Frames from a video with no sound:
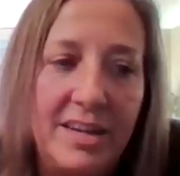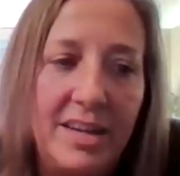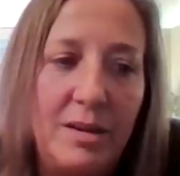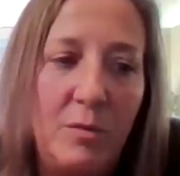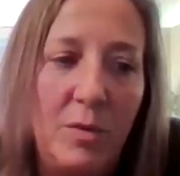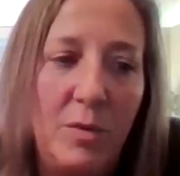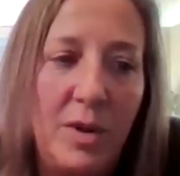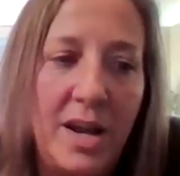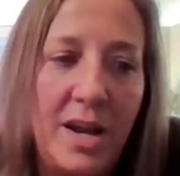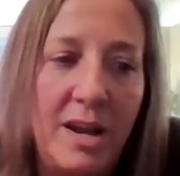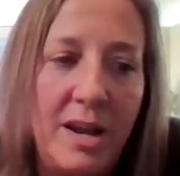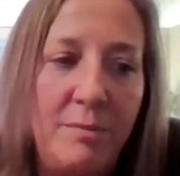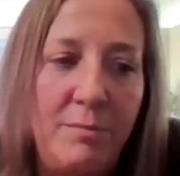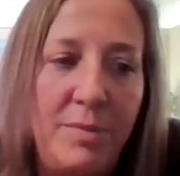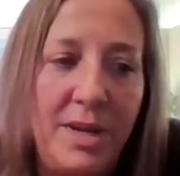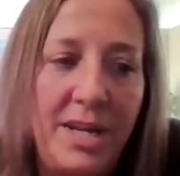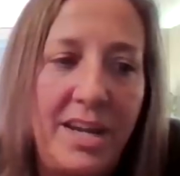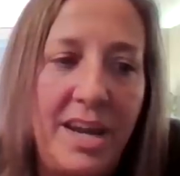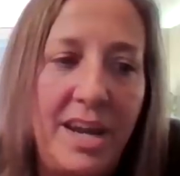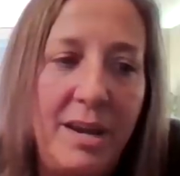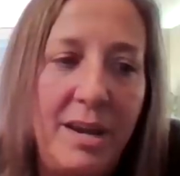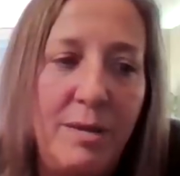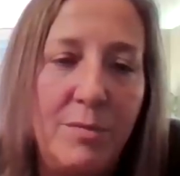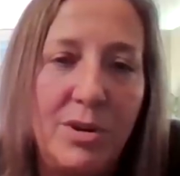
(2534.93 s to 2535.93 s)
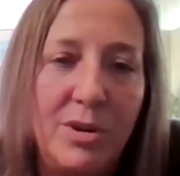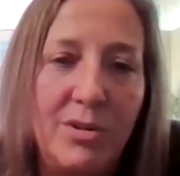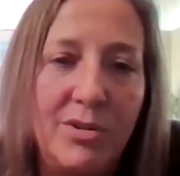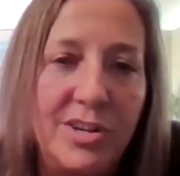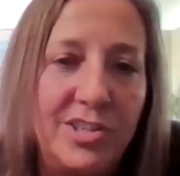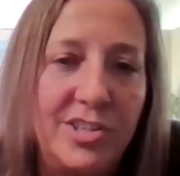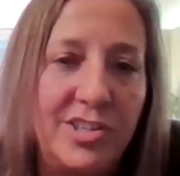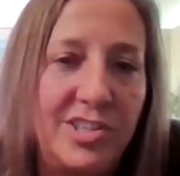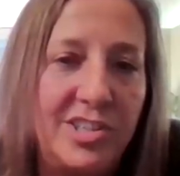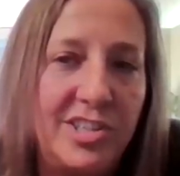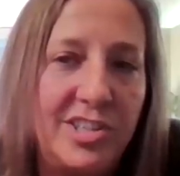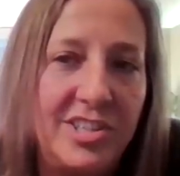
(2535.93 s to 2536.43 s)
And when I became a
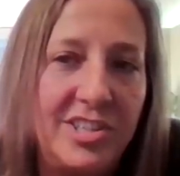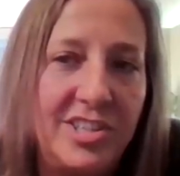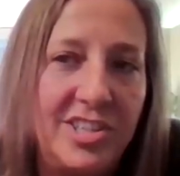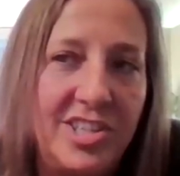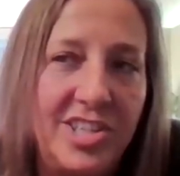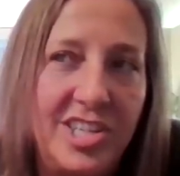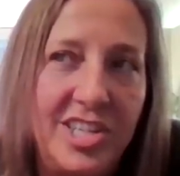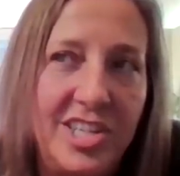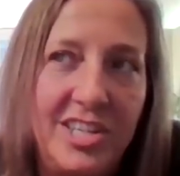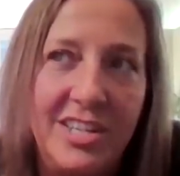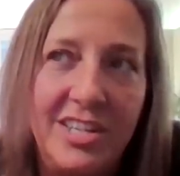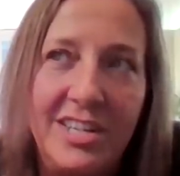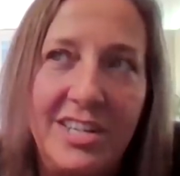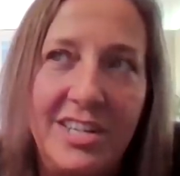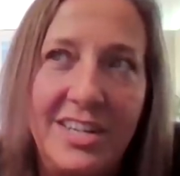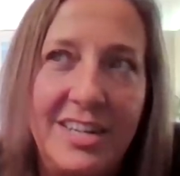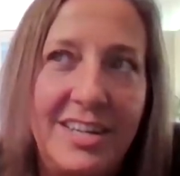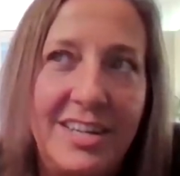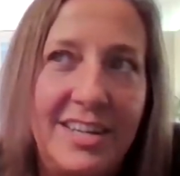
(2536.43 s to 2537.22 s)
Christian, she